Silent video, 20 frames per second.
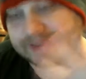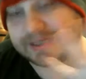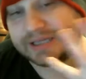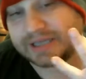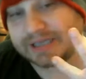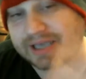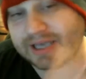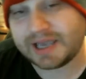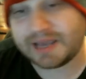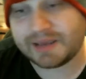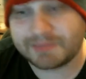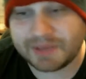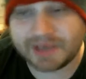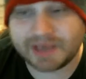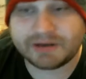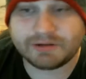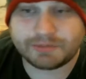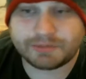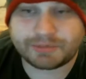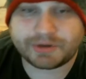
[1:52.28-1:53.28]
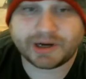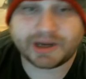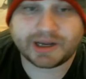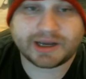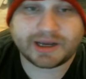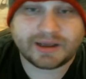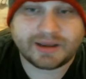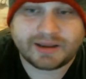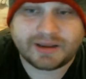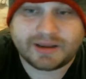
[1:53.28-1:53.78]
can make or break,
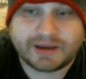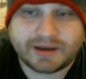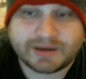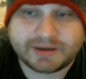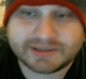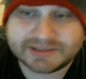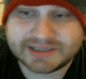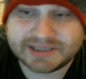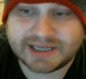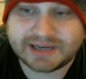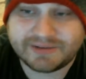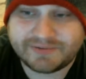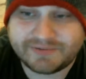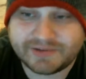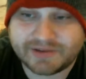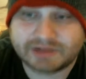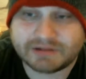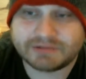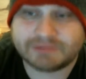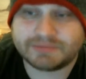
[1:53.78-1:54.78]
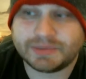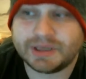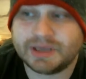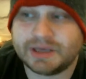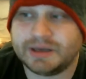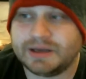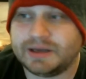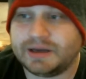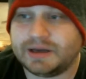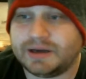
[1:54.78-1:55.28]
I say, a film,
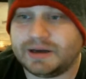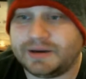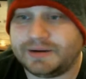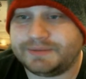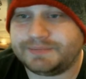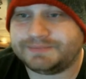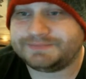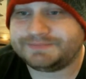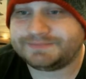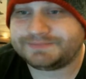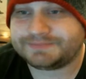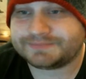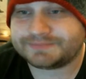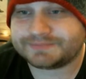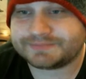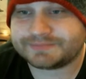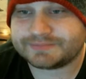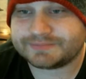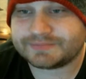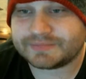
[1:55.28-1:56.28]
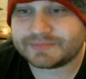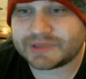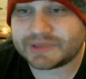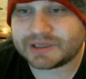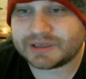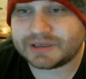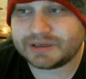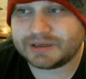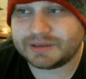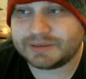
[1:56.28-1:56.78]

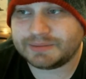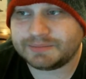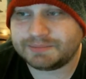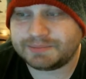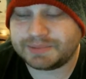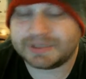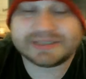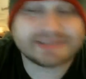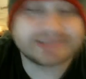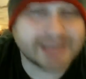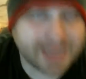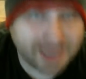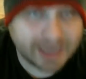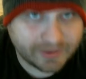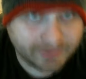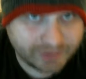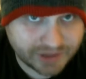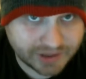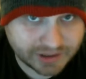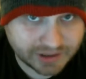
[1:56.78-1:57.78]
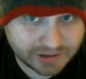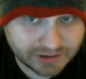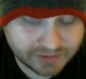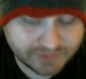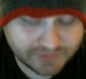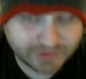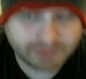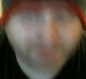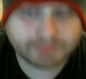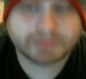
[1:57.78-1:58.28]
but it's not everything to the
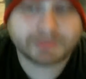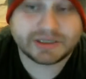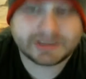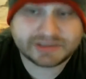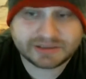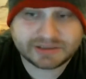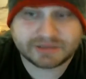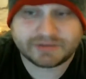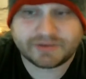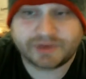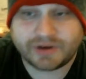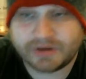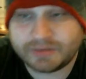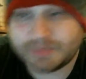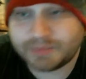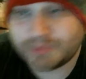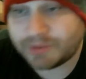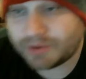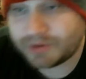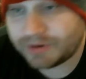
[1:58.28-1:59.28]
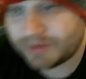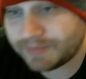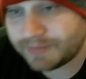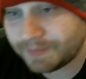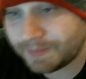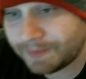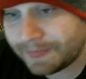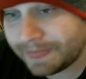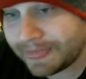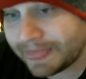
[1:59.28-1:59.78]
film. It's still very important.
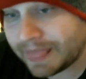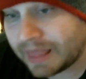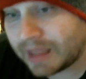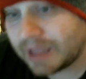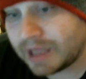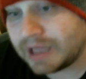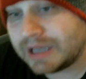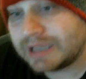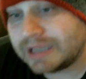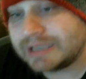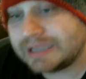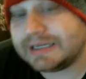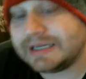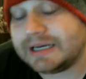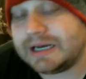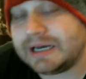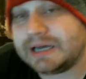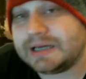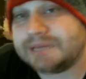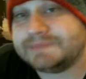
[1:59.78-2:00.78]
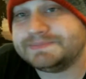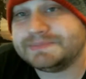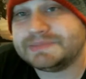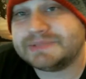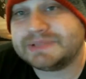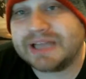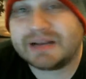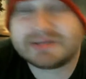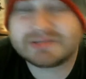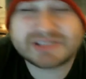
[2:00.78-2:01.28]

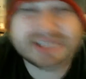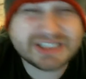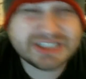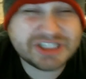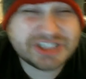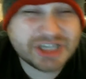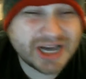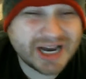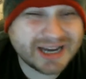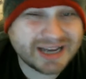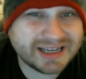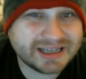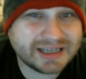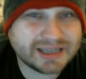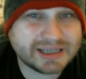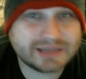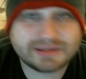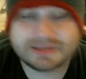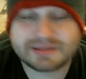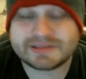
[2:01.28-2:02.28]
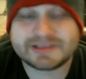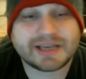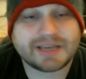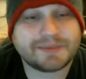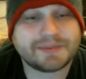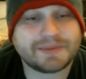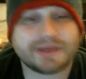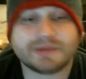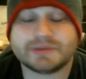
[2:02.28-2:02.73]
Now CGI, the same thing as